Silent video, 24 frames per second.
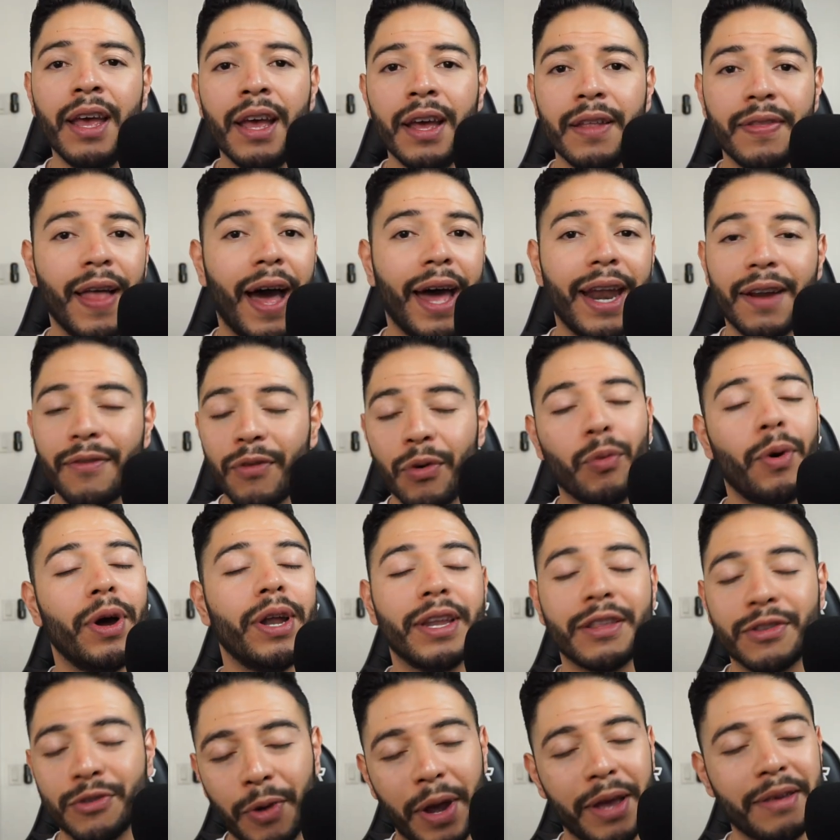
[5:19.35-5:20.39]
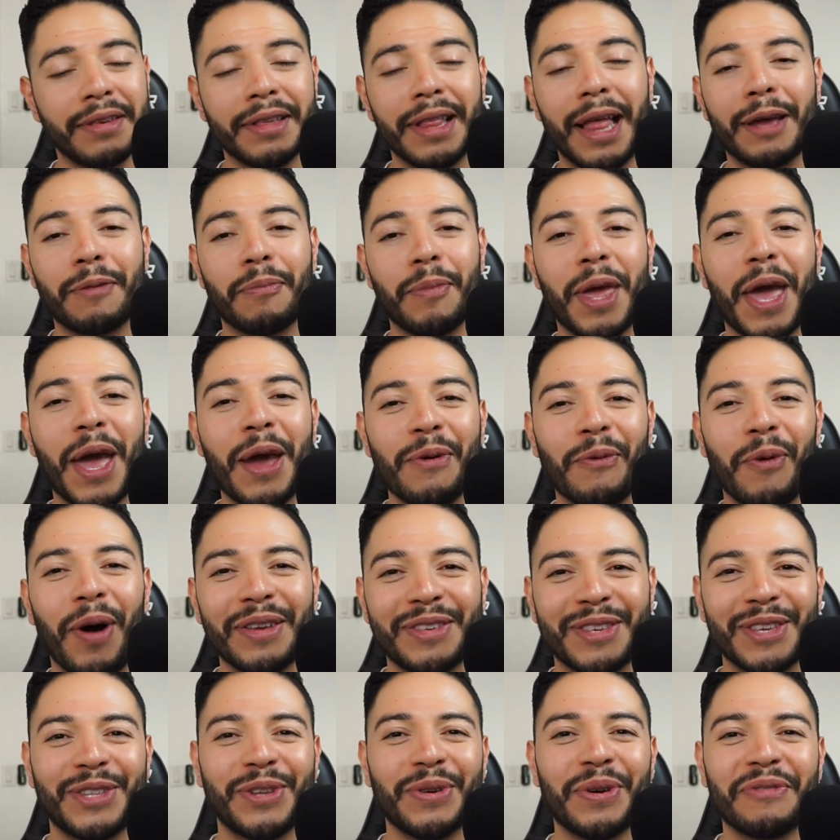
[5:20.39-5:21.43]
Not everyone is crazy like me and wants
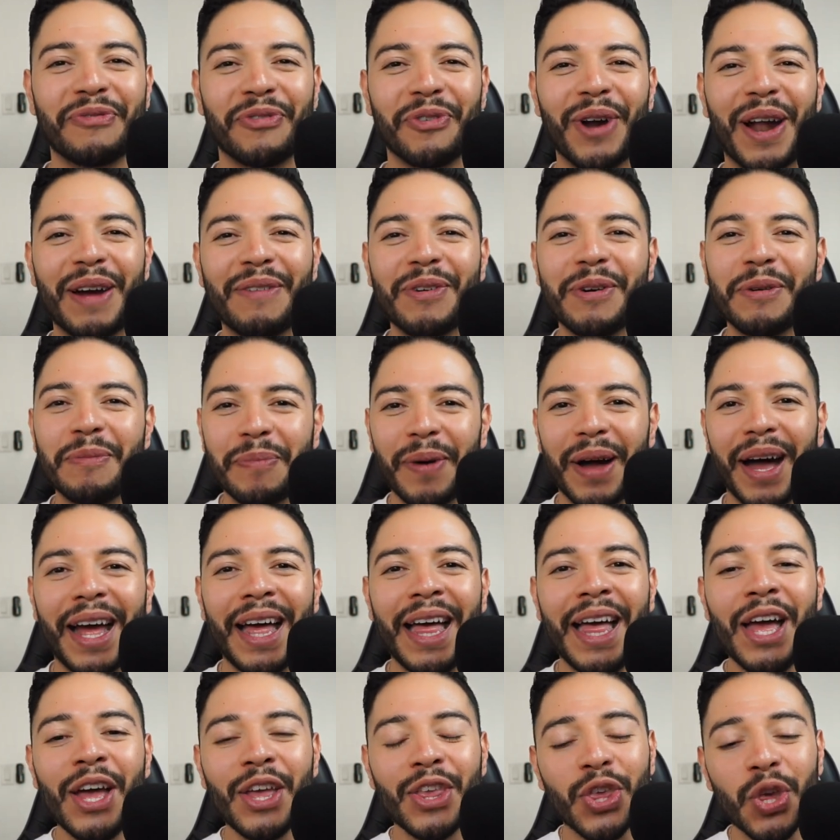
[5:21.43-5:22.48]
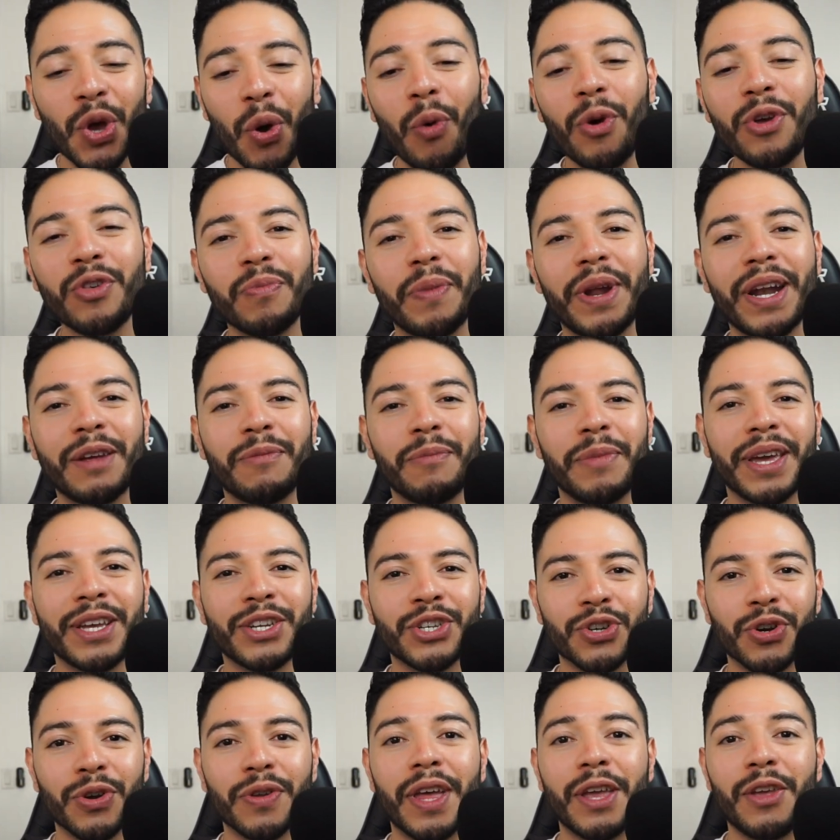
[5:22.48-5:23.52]
to do it forever, but you always want to make
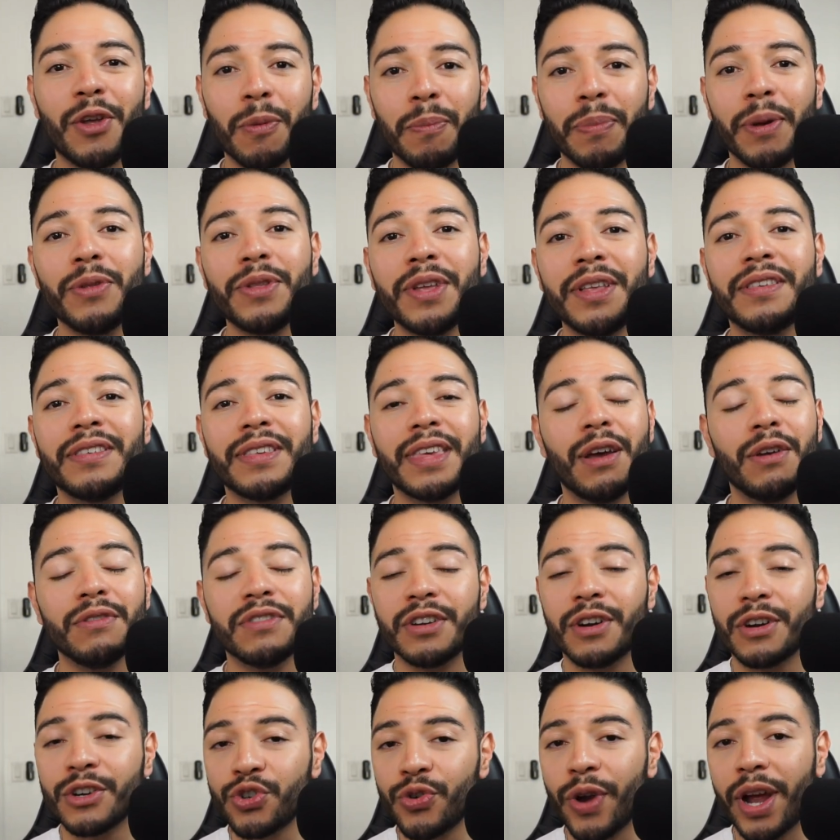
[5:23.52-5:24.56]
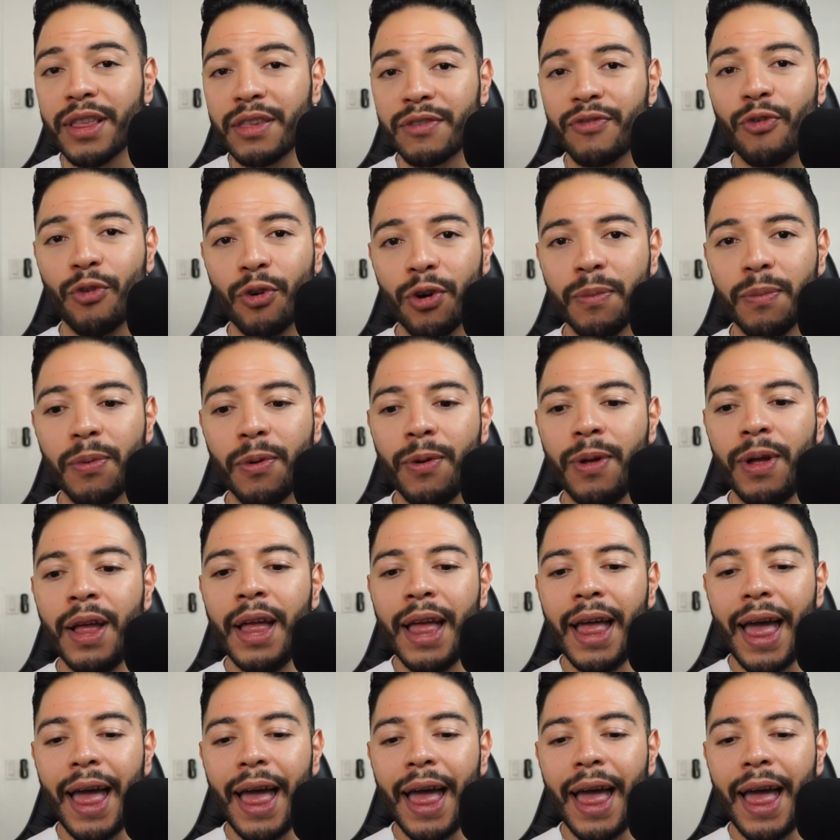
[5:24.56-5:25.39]
sure that you're building skills that are transferable,